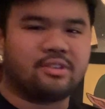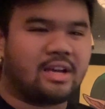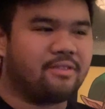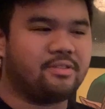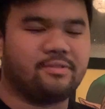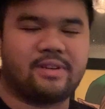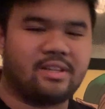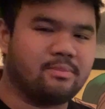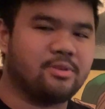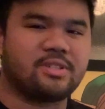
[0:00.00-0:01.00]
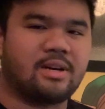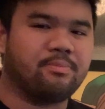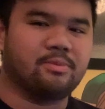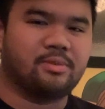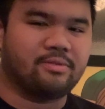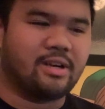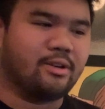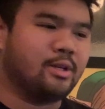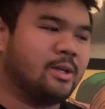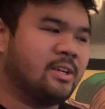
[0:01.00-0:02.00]
You don't have to find the most optimal
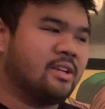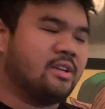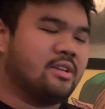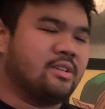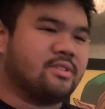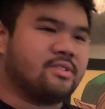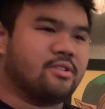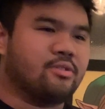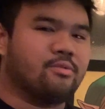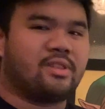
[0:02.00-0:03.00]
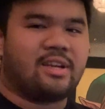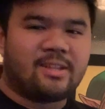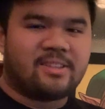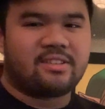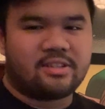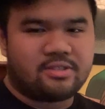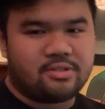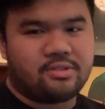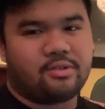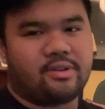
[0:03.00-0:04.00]
route. So with anything that
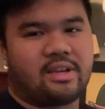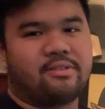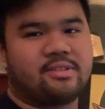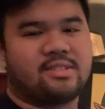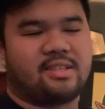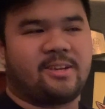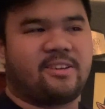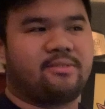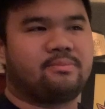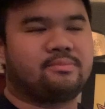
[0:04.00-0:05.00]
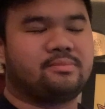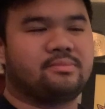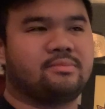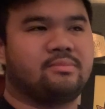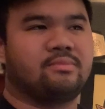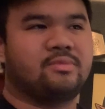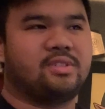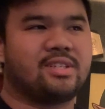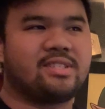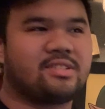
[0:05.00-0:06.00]
you're doing, I would say,
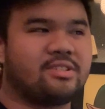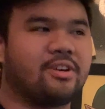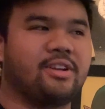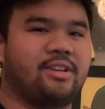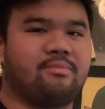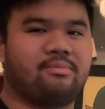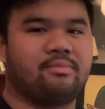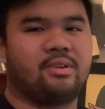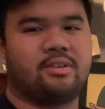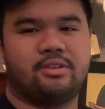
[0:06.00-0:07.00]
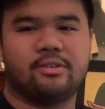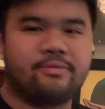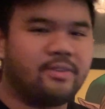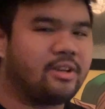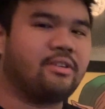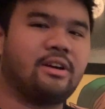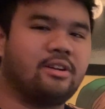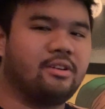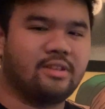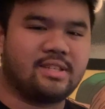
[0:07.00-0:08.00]
just start it. You'll figure
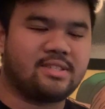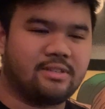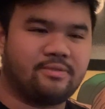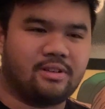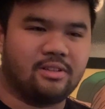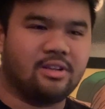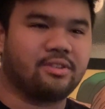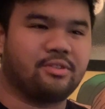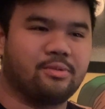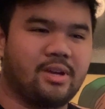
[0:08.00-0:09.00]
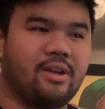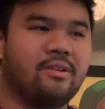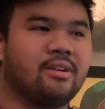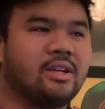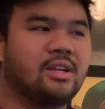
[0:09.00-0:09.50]
out all that stuff along the way.